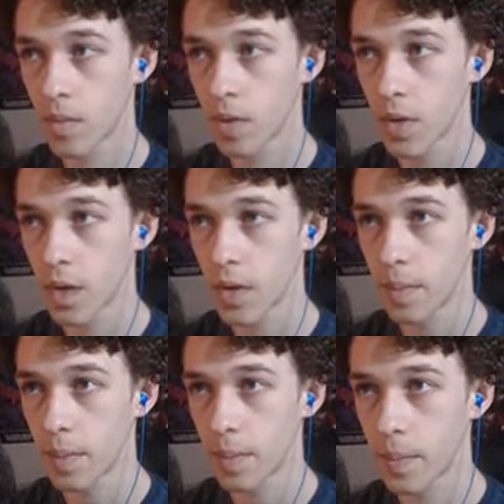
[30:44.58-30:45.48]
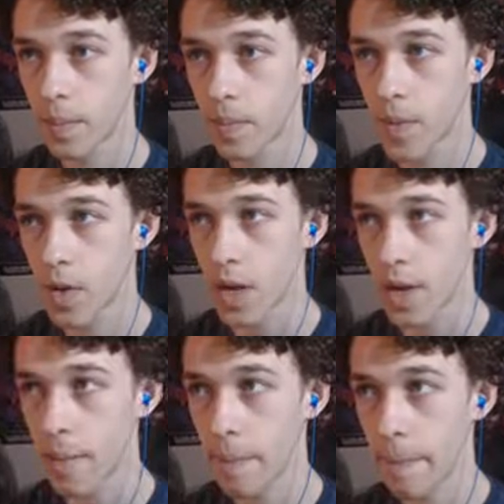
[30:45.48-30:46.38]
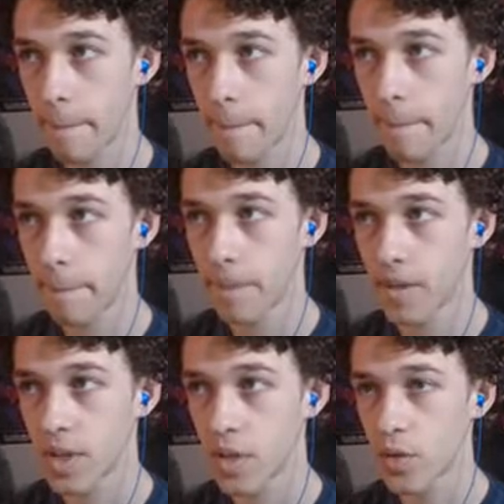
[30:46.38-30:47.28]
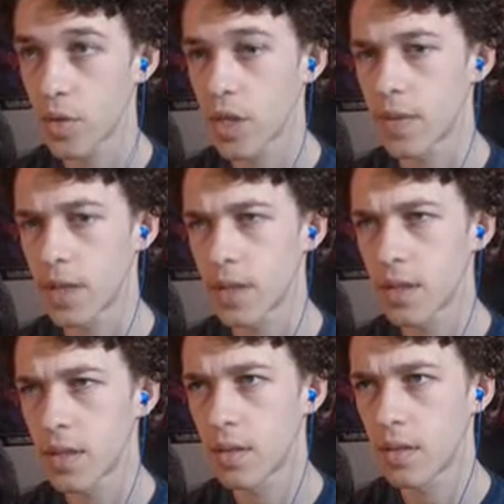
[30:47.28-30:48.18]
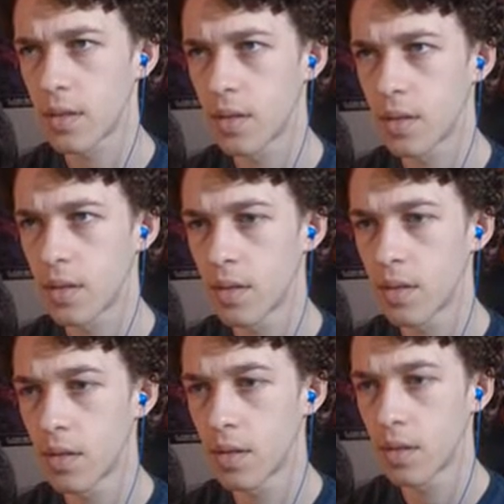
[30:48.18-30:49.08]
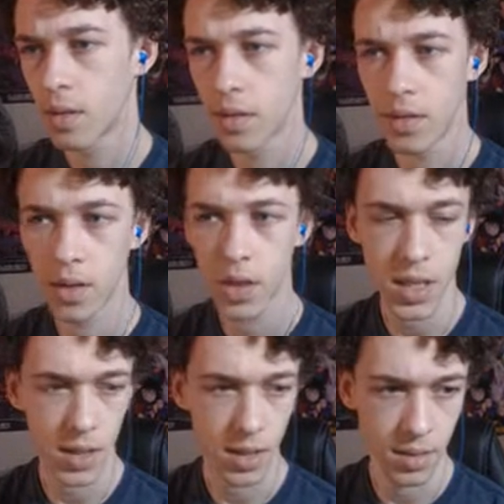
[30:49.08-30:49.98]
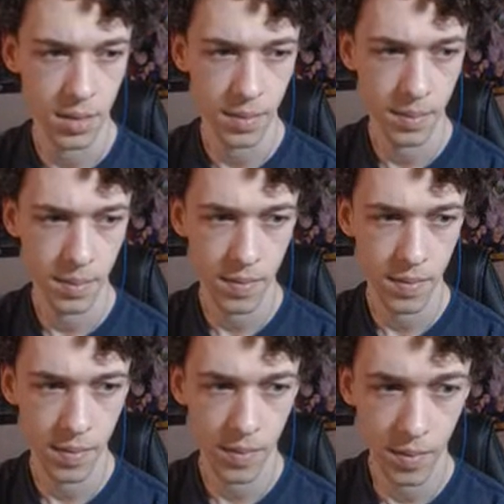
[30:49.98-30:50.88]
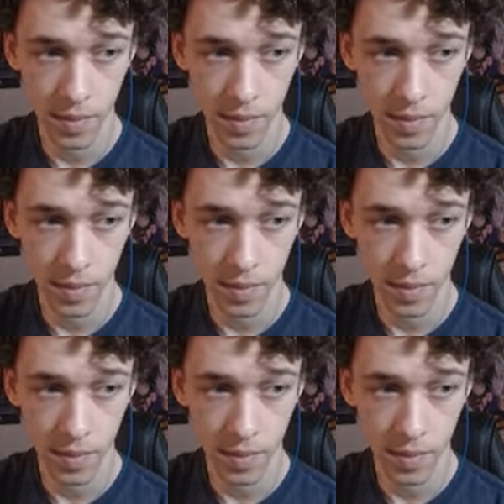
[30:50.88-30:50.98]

Okay. Okay. Sell the treasure first. Jesus. I guess that's fine.